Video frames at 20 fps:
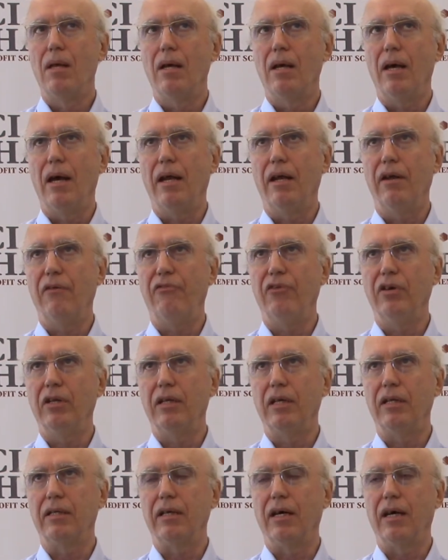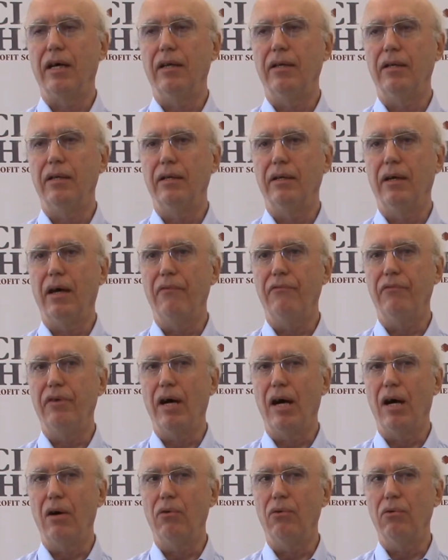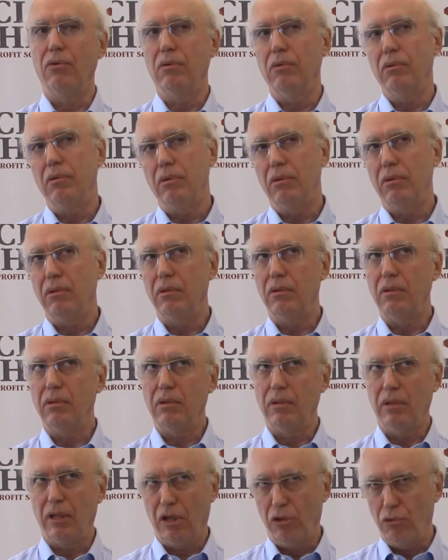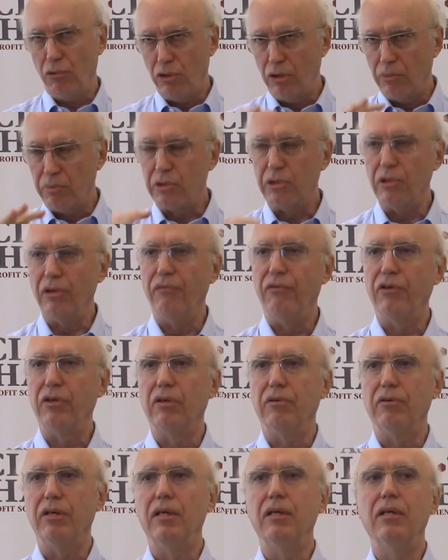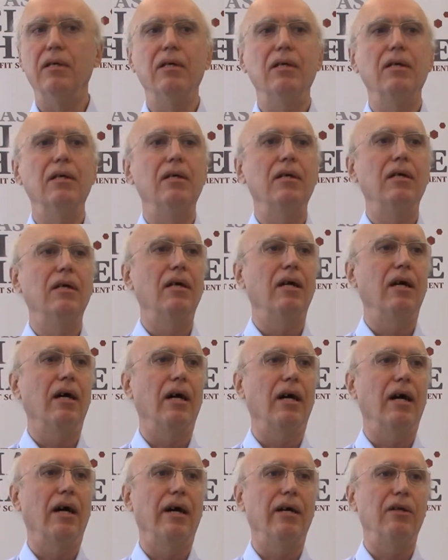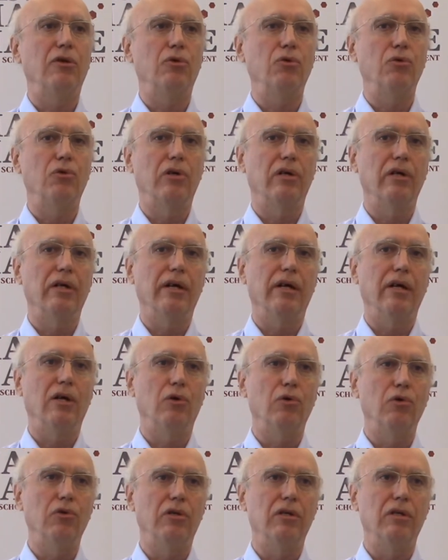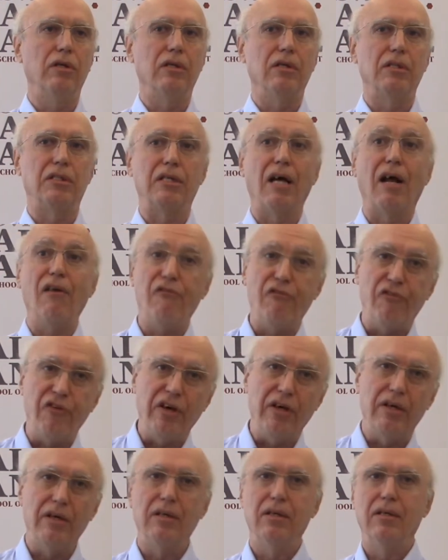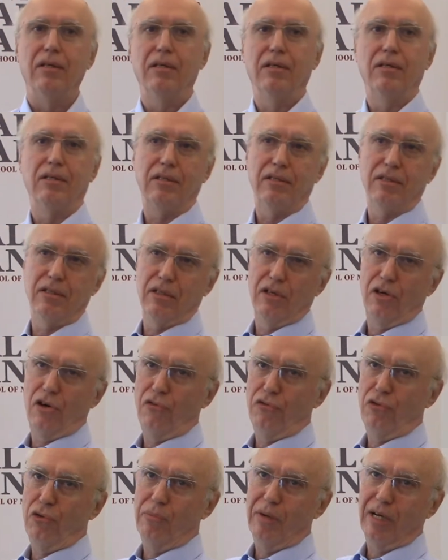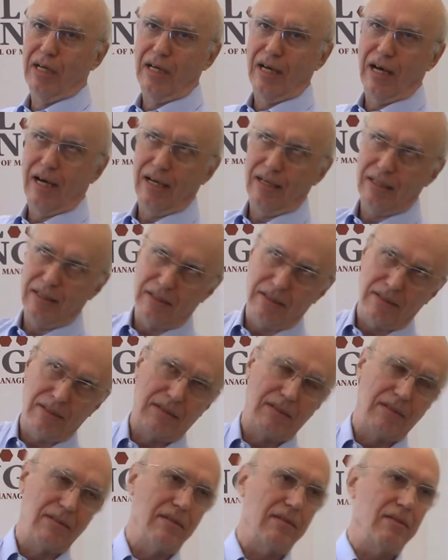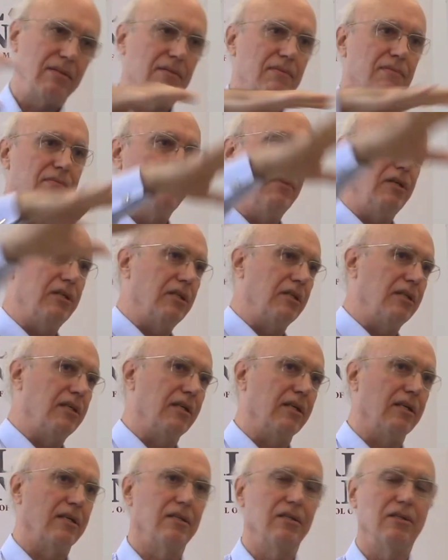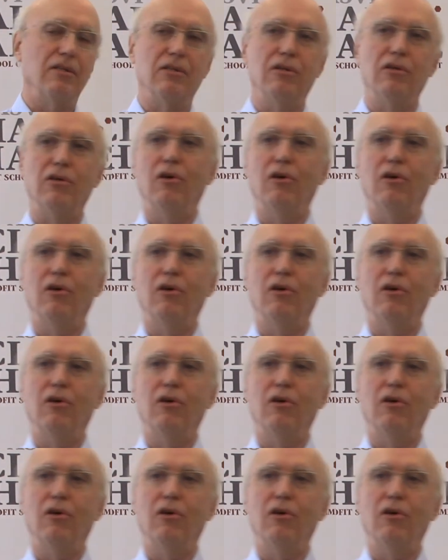And I think that I have now a good observatory. I took a good selfie of humankind visiting all